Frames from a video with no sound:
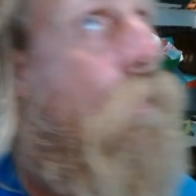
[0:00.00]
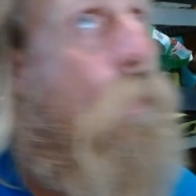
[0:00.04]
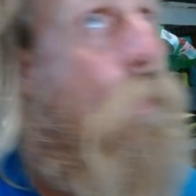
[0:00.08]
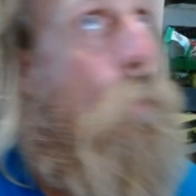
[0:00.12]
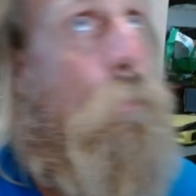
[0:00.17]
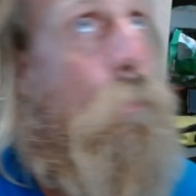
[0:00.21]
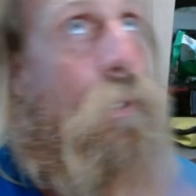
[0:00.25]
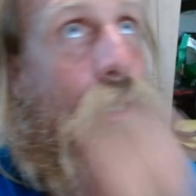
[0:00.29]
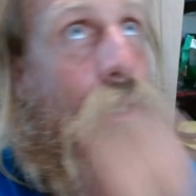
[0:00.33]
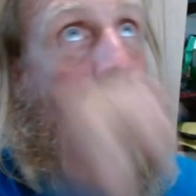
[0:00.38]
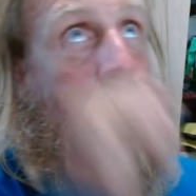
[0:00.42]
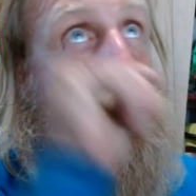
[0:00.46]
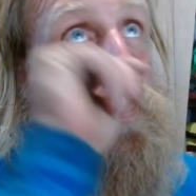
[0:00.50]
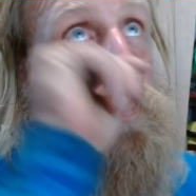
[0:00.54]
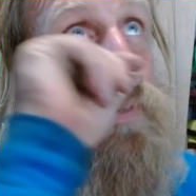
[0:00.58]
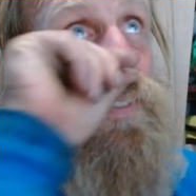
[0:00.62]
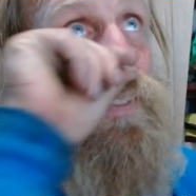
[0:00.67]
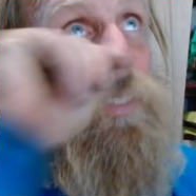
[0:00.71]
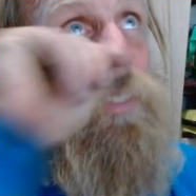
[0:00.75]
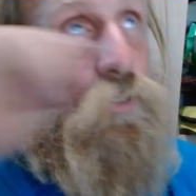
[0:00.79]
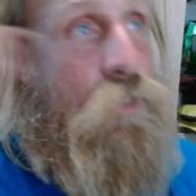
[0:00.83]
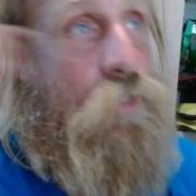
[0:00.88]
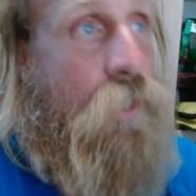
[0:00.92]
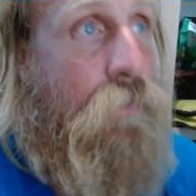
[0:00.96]
Because
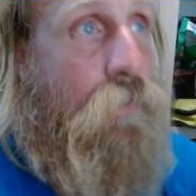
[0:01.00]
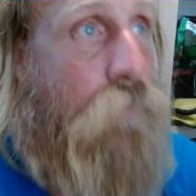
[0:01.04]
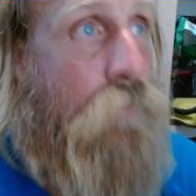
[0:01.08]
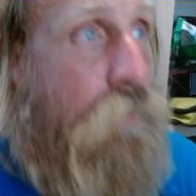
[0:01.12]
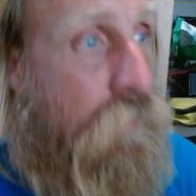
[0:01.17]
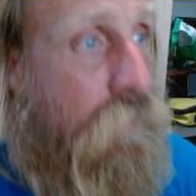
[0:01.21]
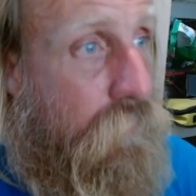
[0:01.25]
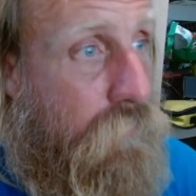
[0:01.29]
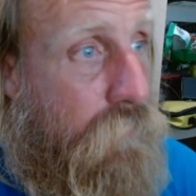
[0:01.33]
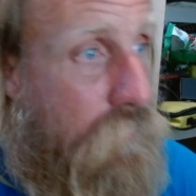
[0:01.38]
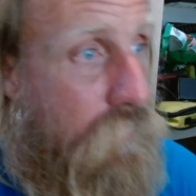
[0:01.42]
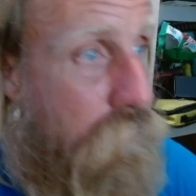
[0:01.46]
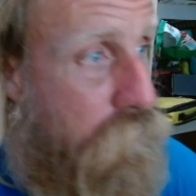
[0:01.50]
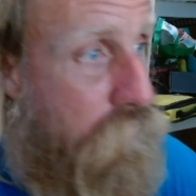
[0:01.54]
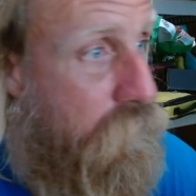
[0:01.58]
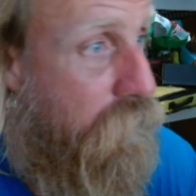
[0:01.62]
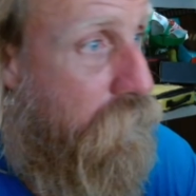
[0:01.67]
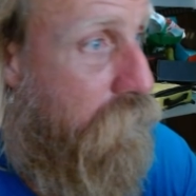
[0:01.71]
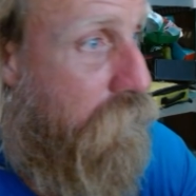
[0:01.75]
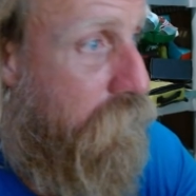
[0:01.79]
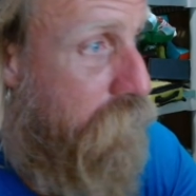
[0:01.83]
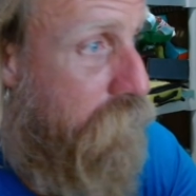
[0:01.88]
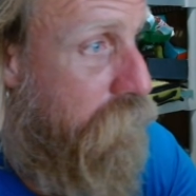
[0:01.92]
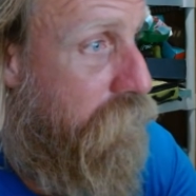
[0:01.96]
beavers have a different
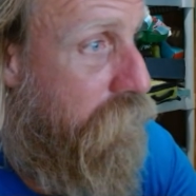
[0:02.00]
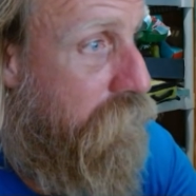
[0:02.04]
objective